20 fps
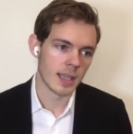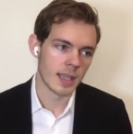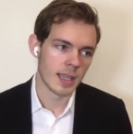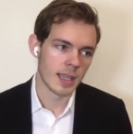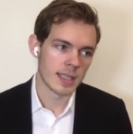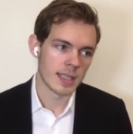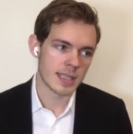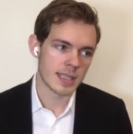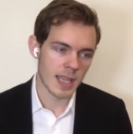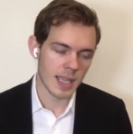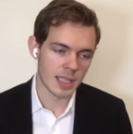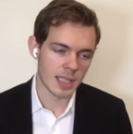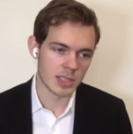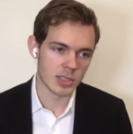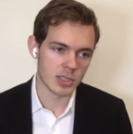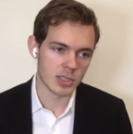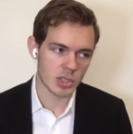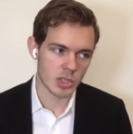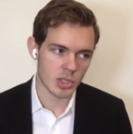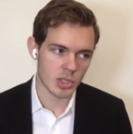
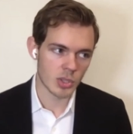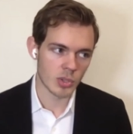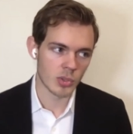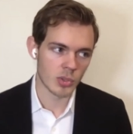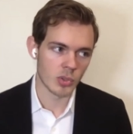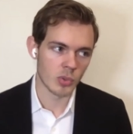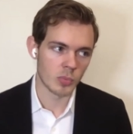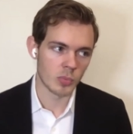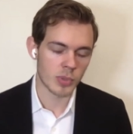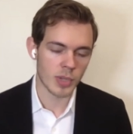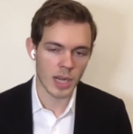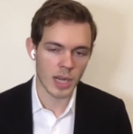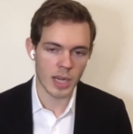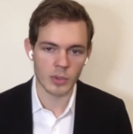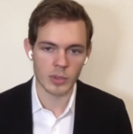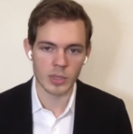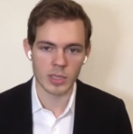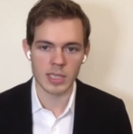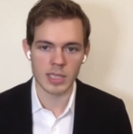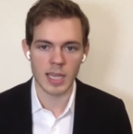tends to
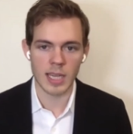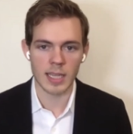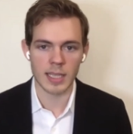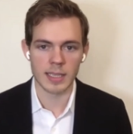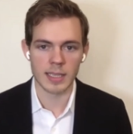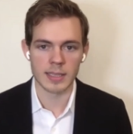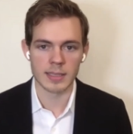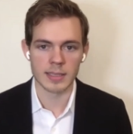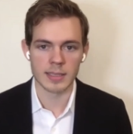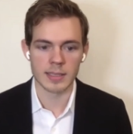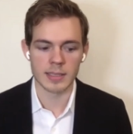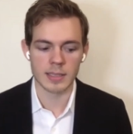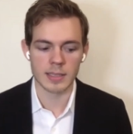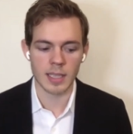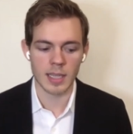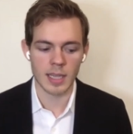prioritize